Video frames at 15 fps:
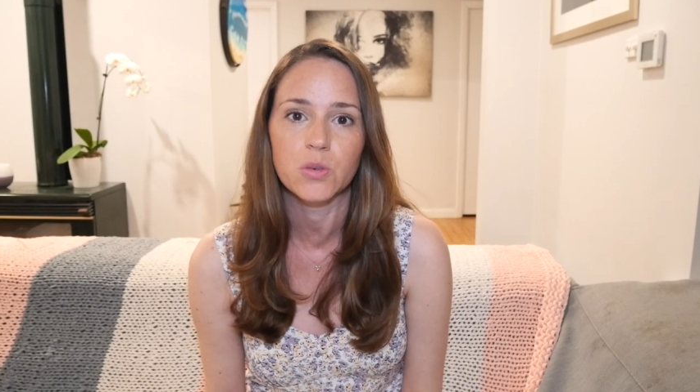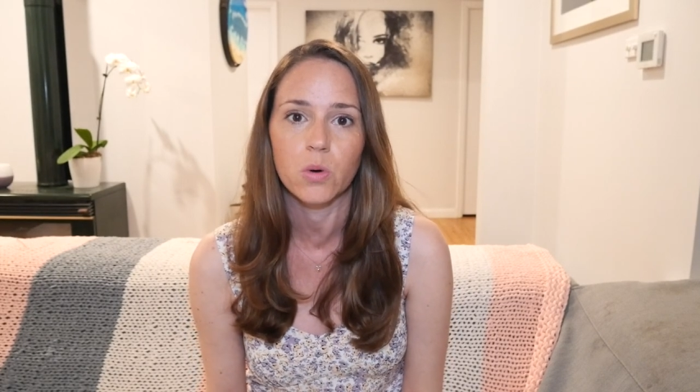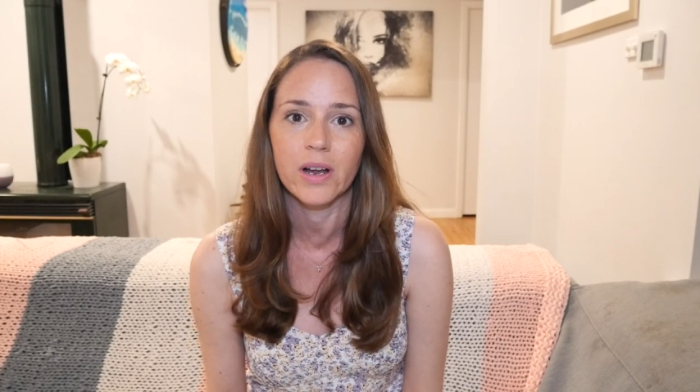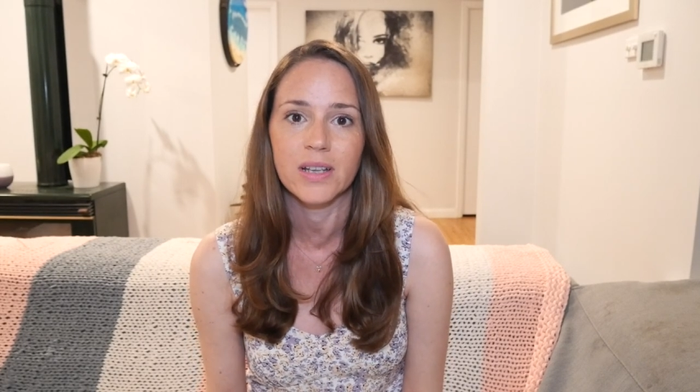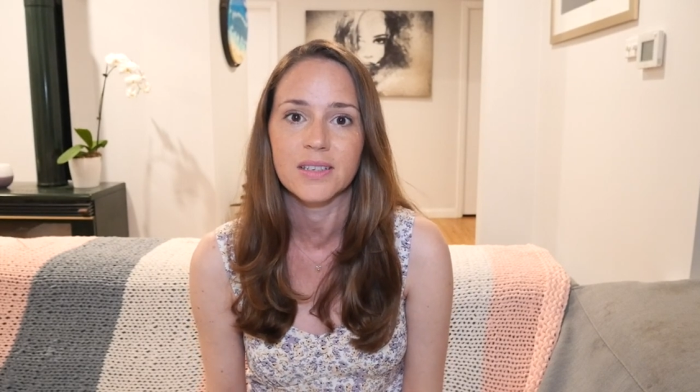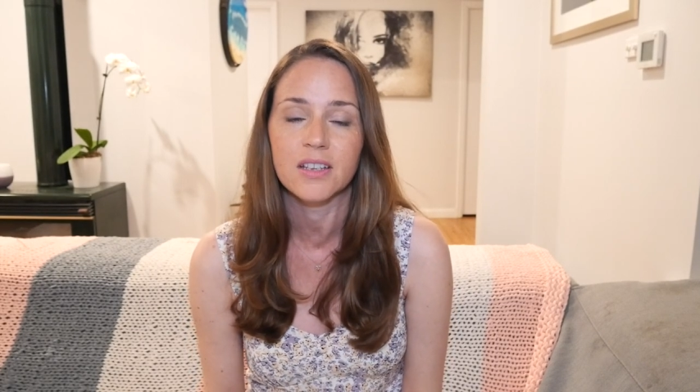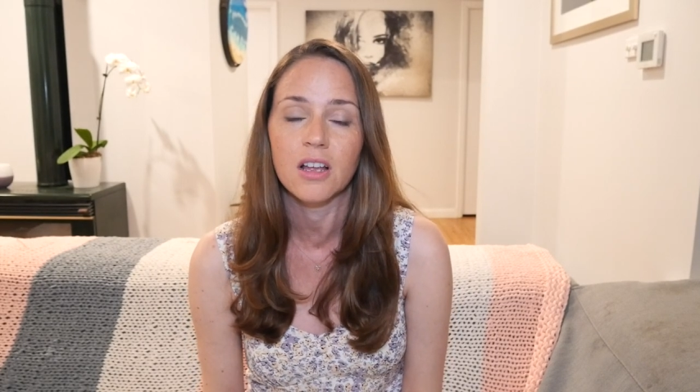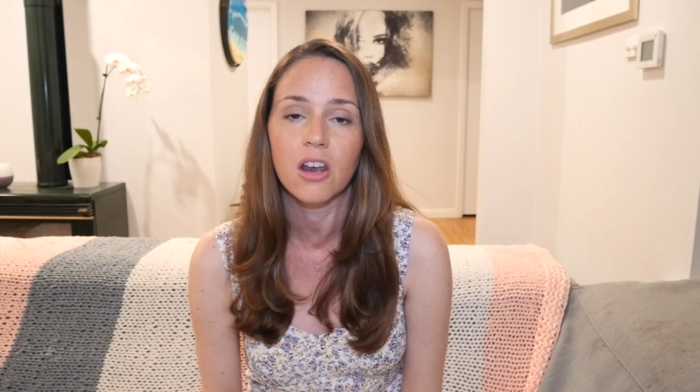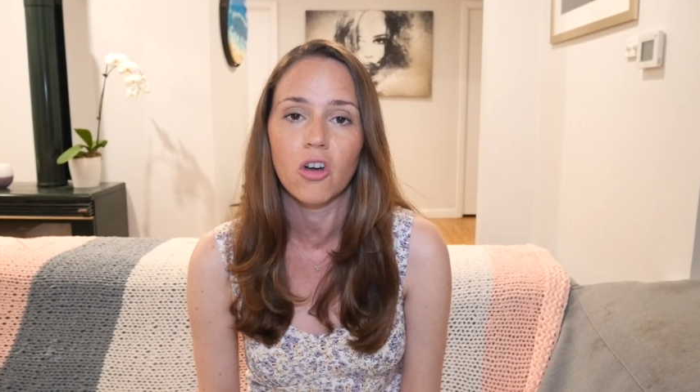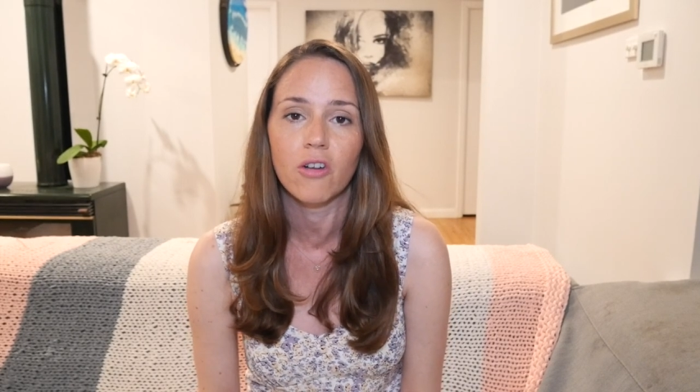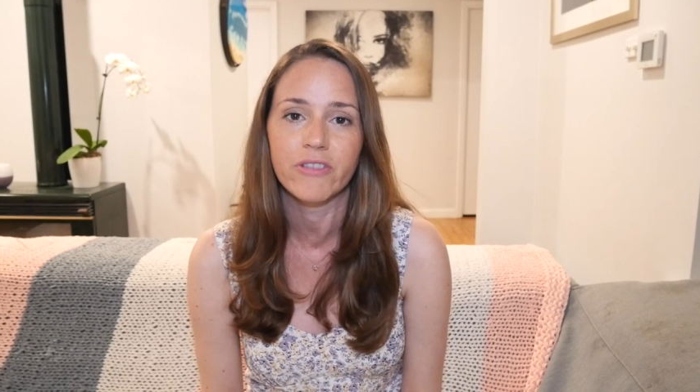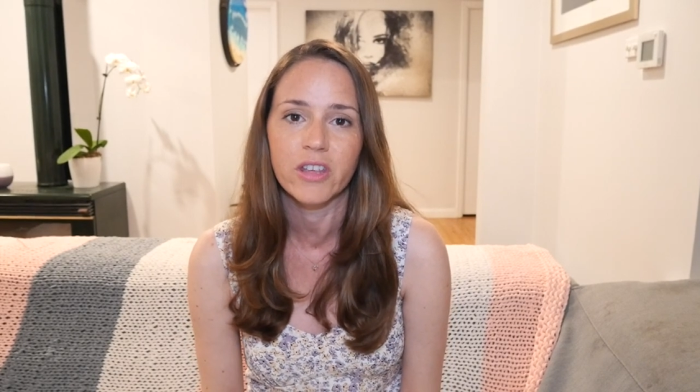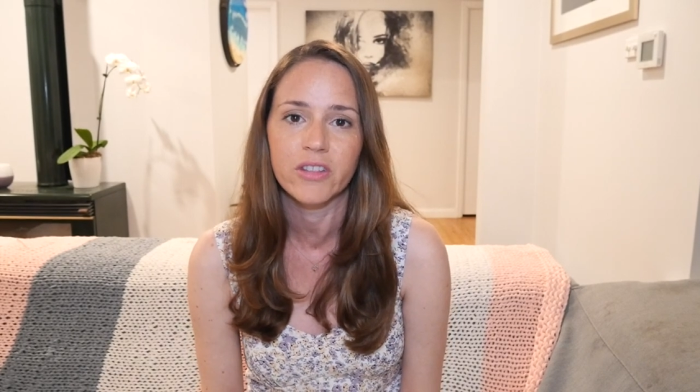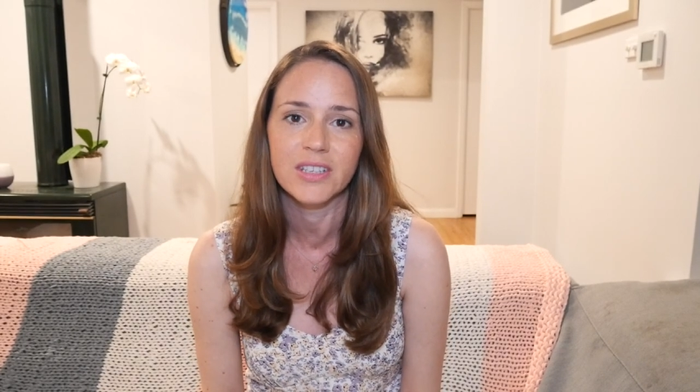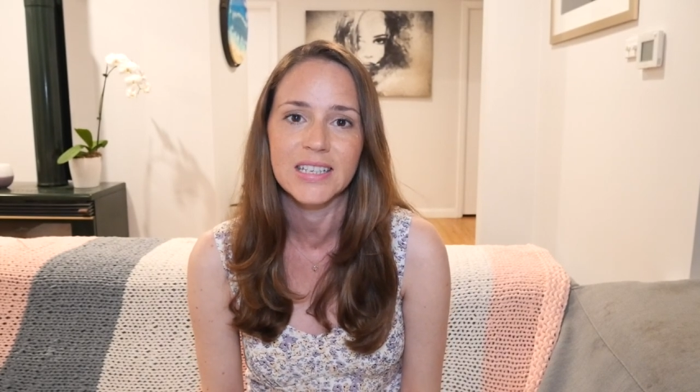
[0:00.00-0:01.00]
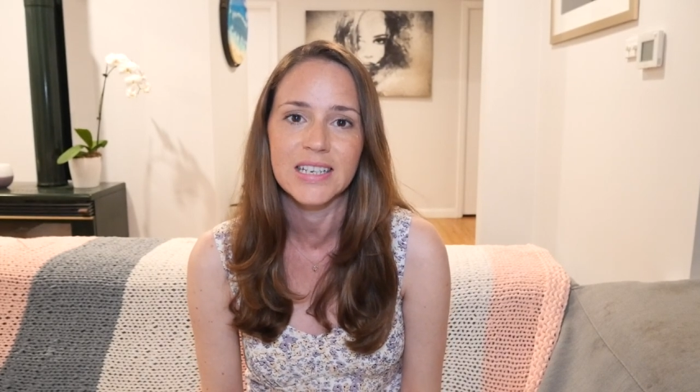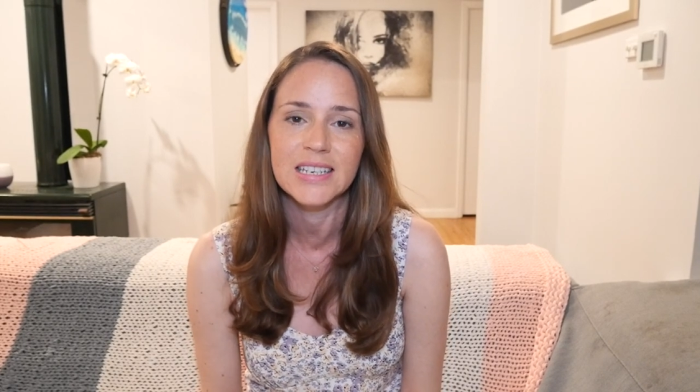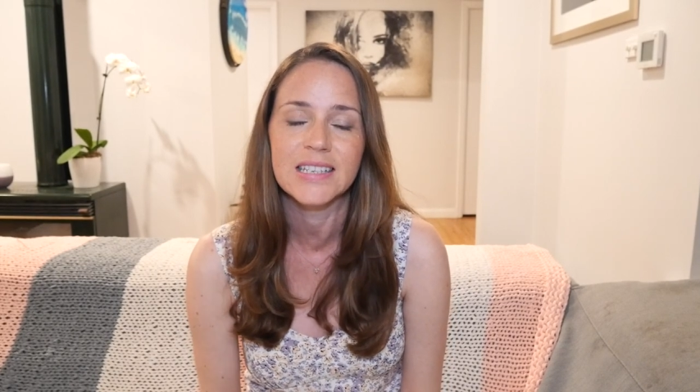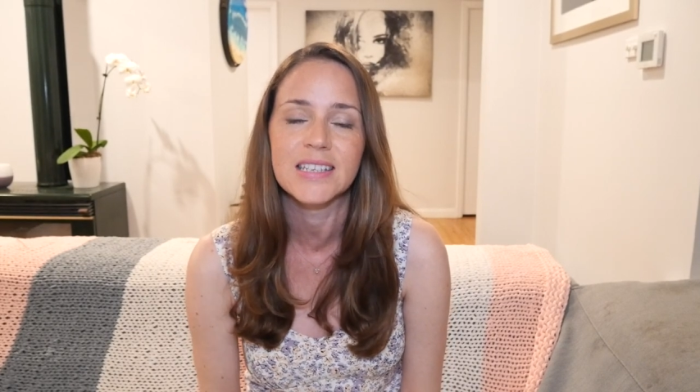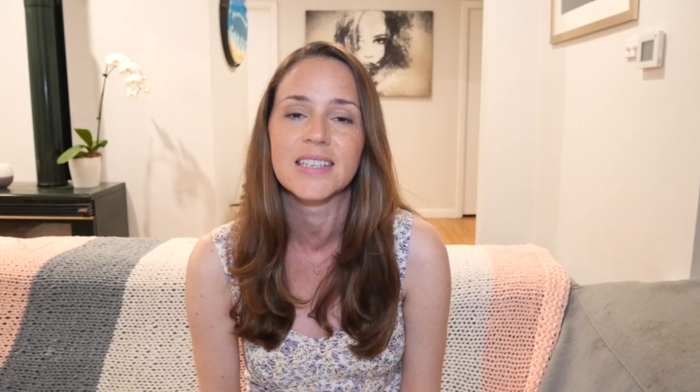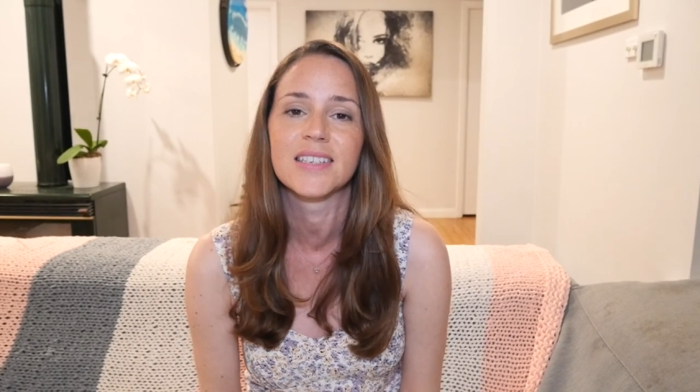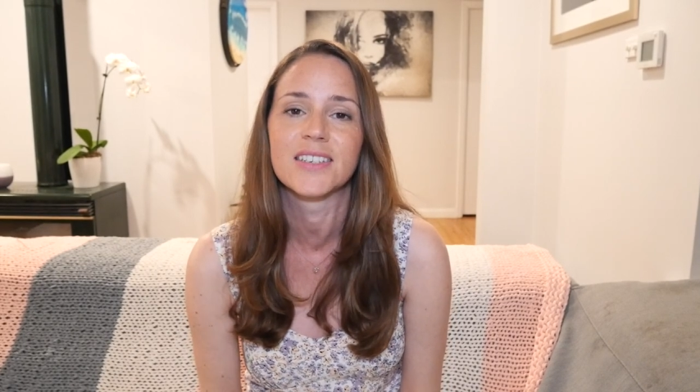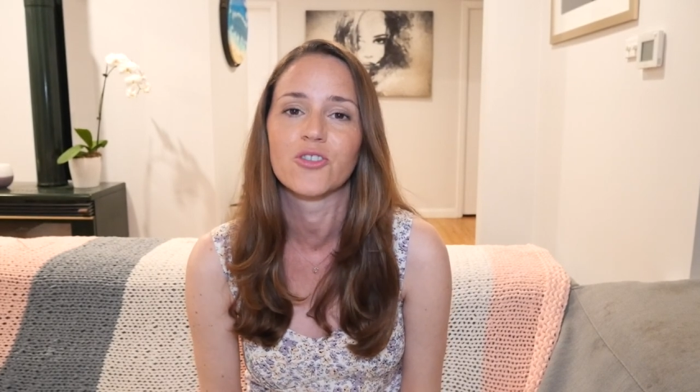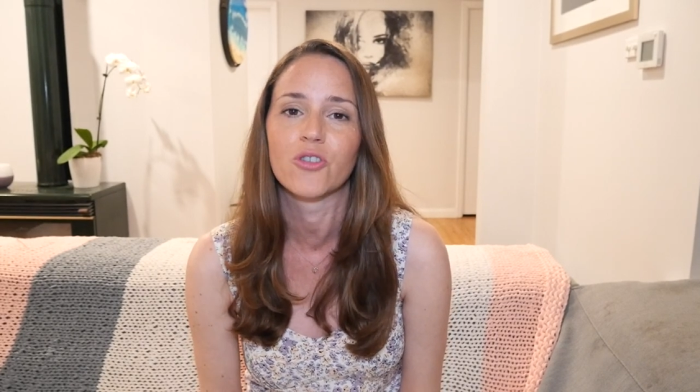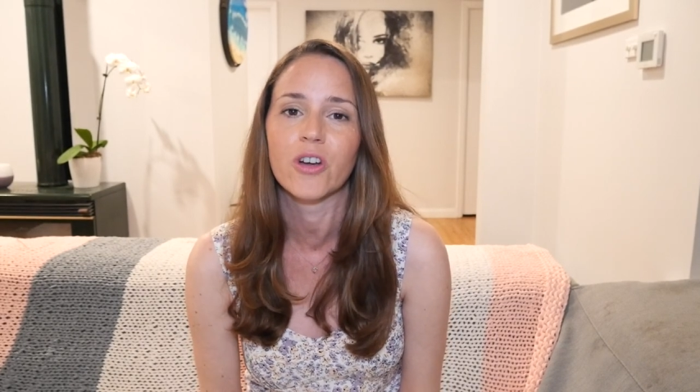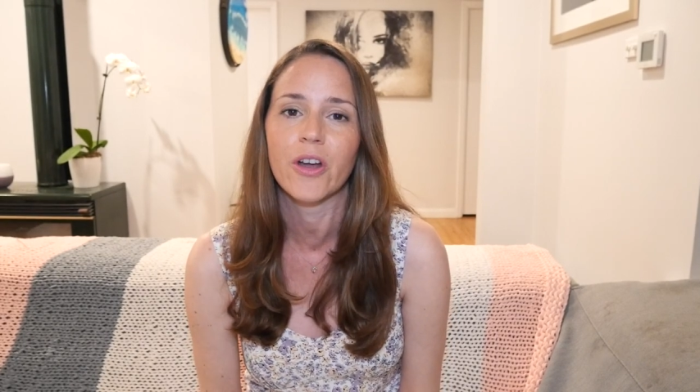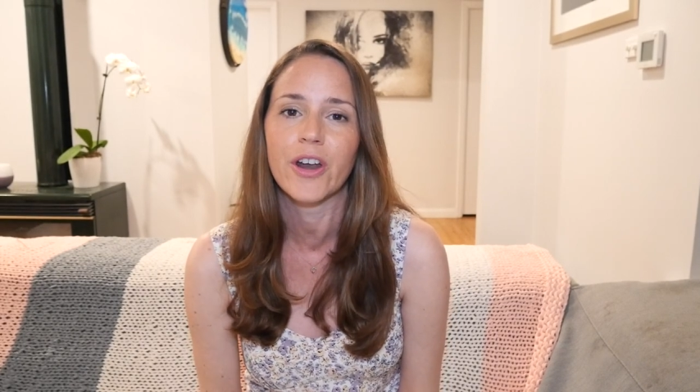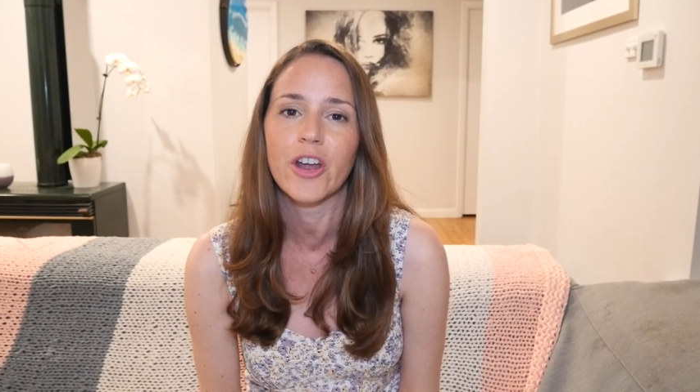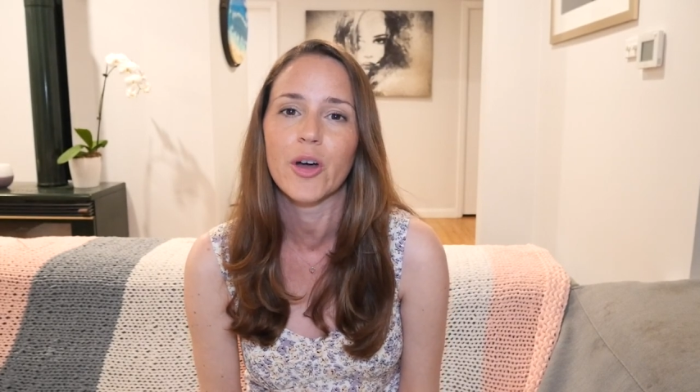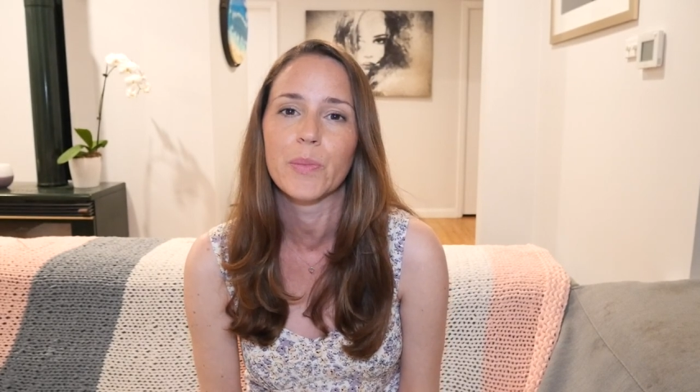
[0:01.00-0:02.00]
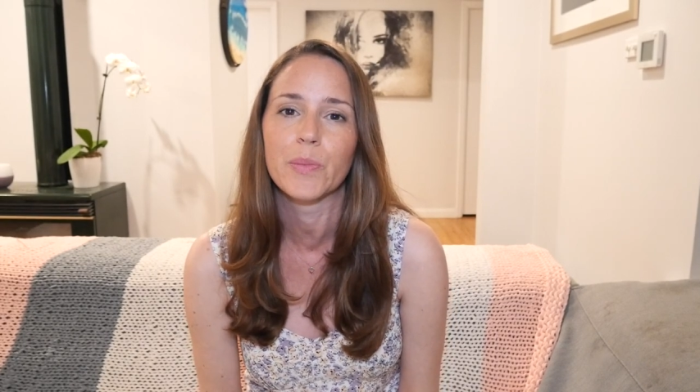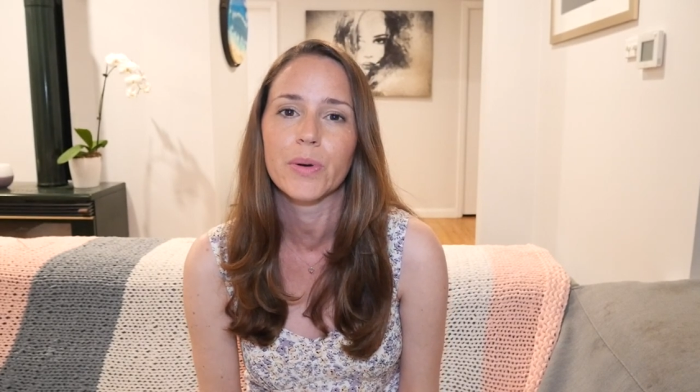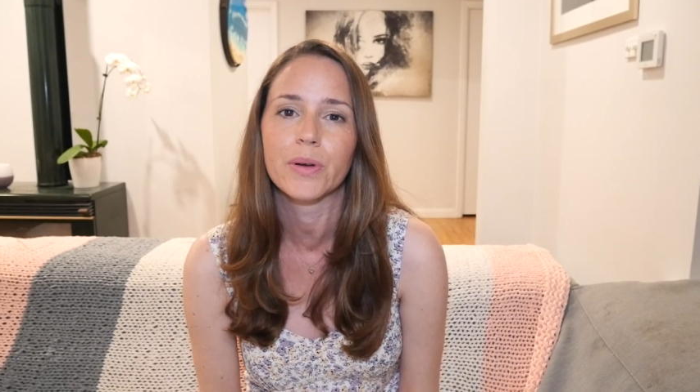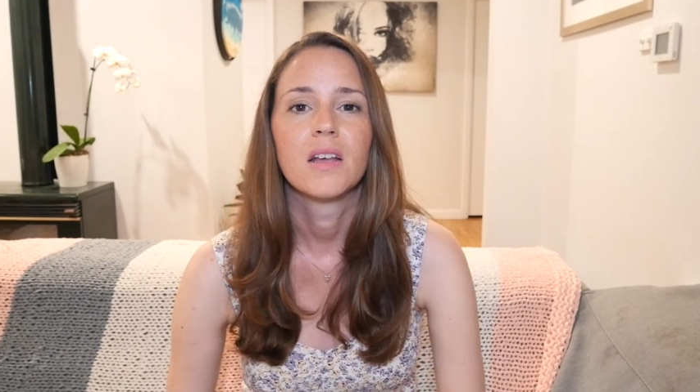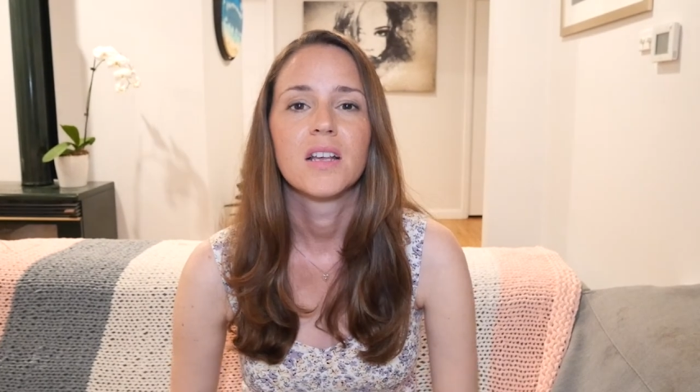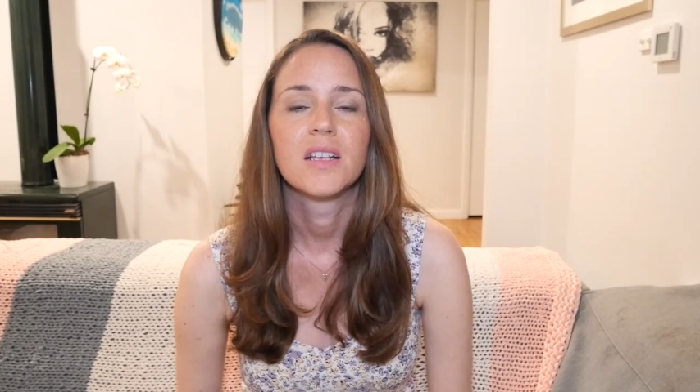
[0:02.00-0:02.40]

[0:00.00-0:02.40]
whereas a lot of the other cities are still going up.